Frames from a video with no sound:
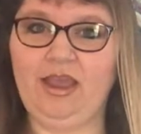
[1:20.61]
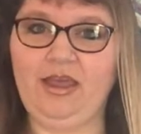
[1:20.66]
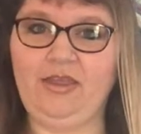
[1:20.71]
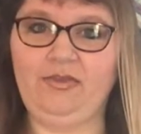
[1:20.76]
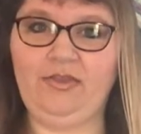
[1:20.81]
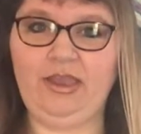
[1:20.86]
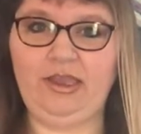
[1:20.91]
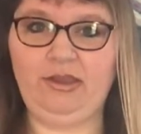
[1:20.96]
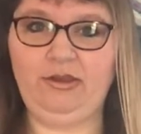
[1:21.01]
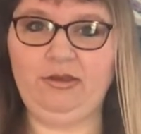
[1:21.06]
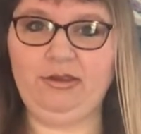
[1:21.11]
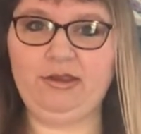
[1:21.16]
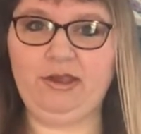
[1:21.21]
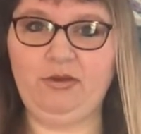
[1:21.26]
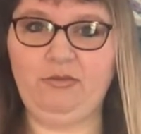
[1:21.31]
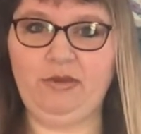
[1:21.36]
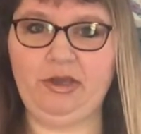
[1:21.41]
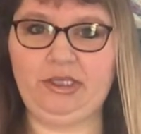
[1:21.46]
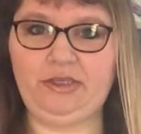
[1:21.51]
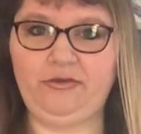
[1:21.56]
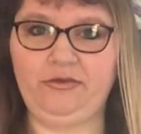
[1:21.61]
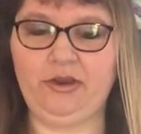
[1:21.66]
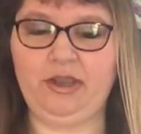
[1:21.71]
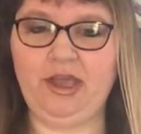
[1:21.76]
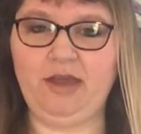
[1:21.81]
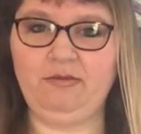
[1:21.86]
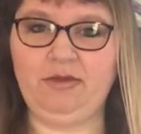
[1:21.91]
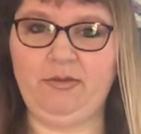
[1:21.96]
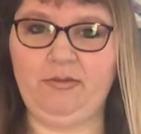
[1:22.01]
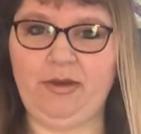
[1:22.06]
Thank you so much for
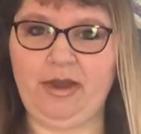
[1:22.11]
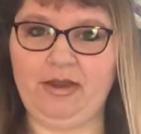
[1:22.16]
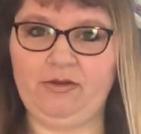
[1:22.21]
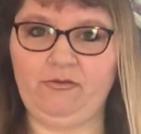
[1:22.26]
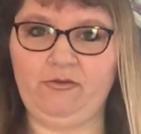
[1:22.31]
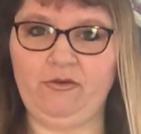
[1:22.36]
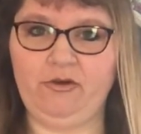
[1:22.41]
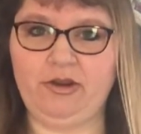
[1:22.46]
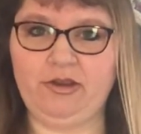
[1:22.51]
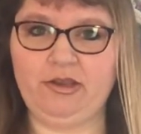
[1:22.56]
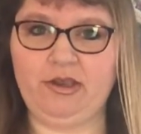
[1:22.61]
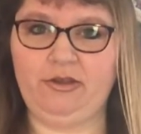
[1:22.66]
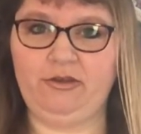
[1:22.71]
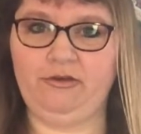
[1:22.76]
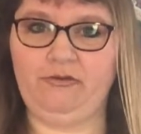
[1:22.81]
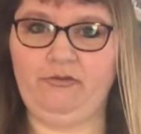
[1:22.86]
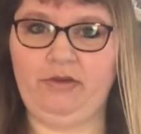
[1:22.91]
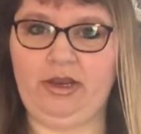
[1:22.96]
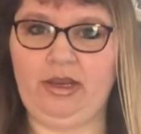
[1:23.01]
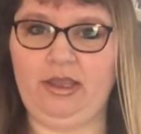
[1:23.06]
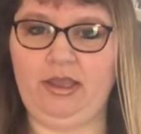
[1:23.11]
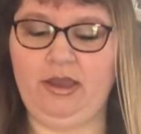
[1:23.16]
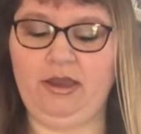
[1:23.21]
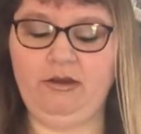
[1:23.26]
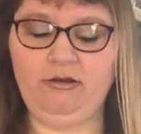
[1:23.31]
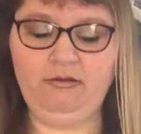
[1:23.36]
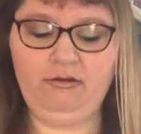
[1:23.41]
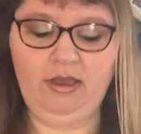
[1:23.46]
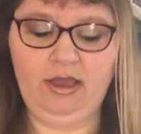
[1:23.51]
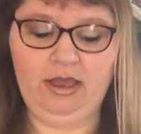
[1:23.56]
coming back for another video.